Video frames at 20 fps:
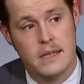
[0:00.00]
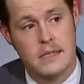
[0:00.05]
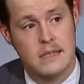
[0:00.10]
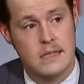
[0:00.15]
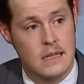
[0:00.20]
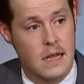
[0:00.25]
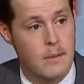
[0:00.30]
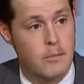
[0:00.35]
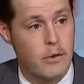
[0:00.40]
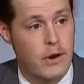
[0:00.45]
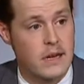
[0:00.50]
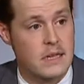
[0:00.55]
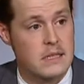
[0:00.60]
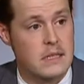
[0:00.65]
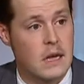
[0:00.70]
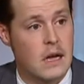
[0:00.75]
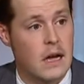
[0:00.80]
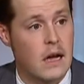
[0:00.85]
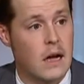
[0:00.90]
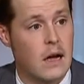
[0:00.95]

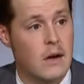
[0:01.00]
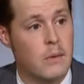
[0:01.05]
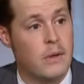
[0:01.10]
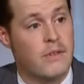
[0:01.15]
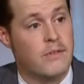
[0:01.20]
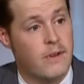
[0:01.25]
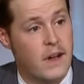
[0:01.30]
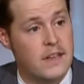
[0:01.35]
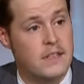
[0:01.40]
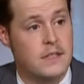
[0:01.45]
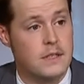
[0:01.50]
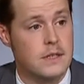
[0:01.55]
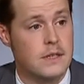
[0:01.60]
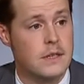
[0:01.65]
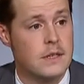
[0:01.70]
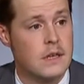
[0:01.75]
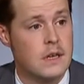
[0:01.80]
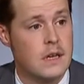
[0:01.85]
Celebrex with Pfizer.